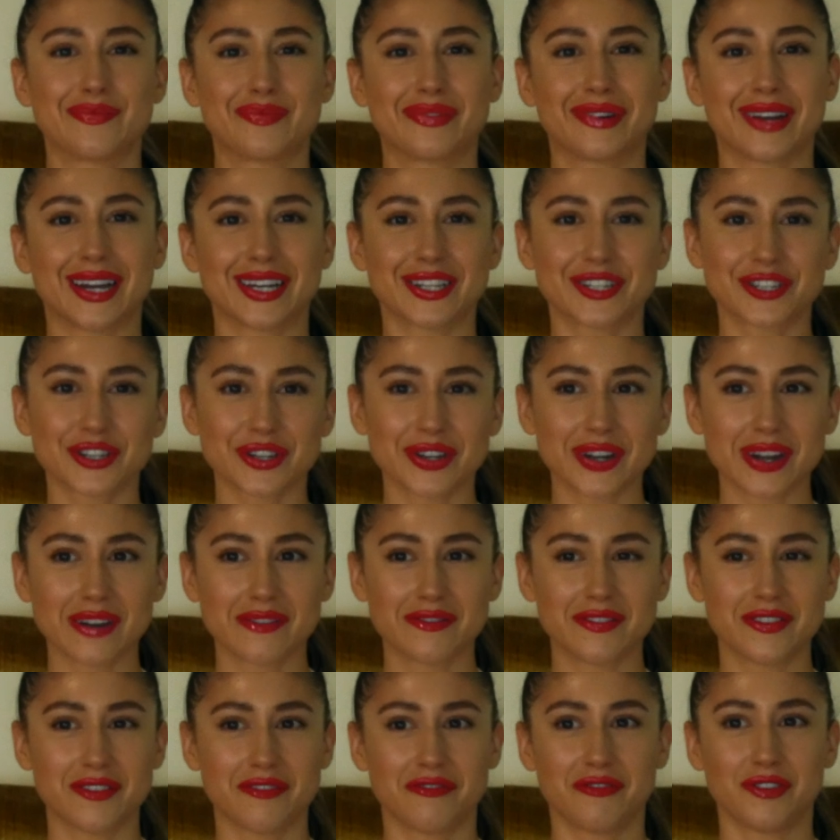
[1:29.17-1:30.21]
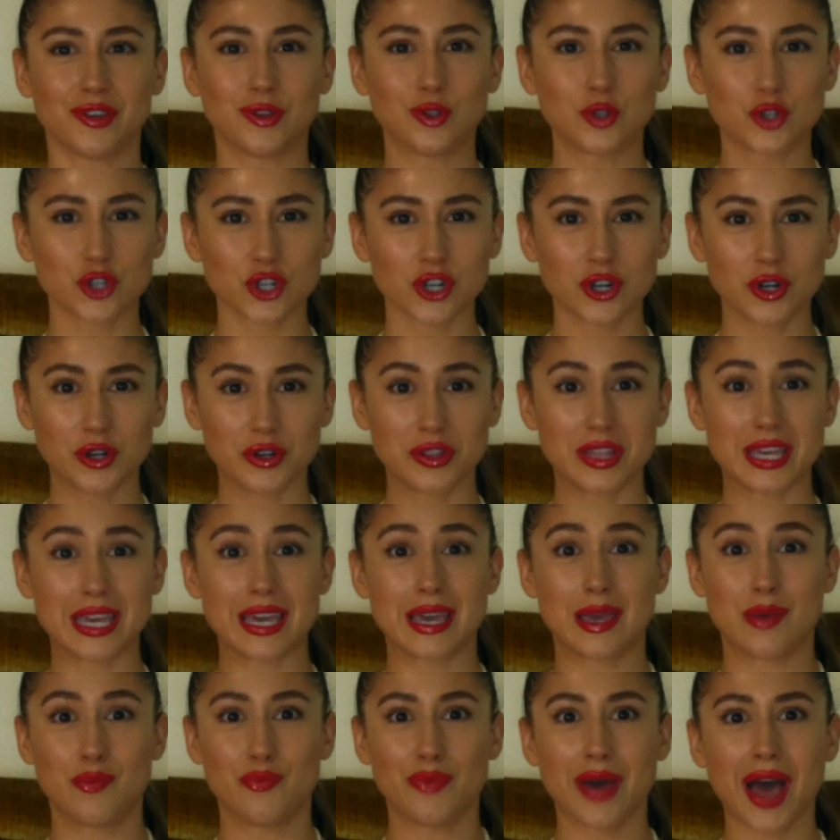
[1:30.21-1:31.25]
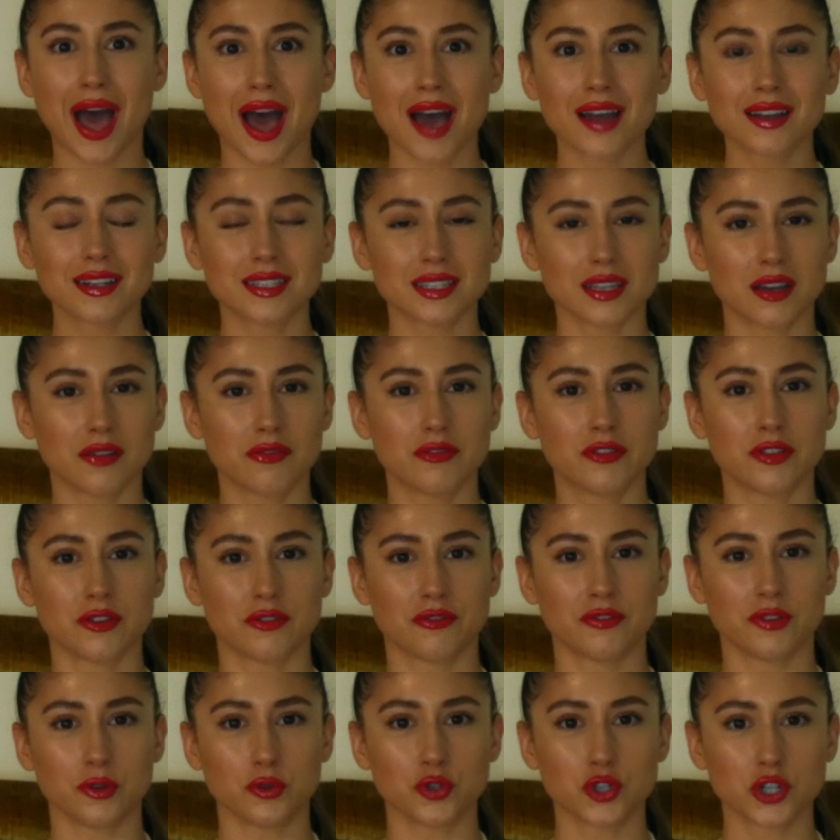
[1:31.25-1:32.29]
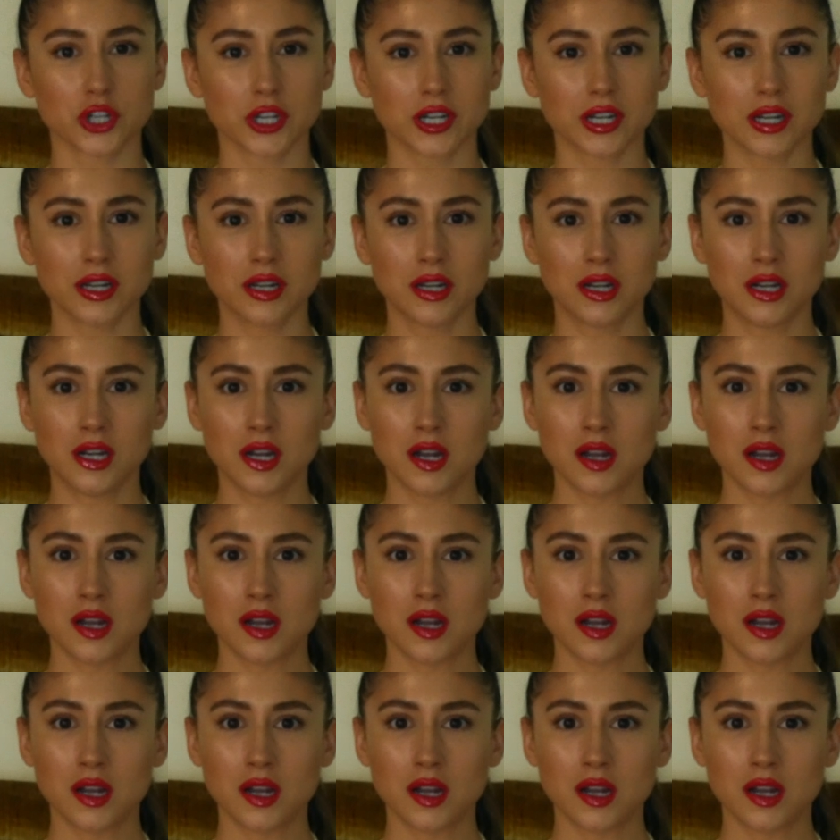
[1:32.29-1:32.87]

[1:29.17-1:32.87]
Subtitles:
pressure of the future, or the impact of the future.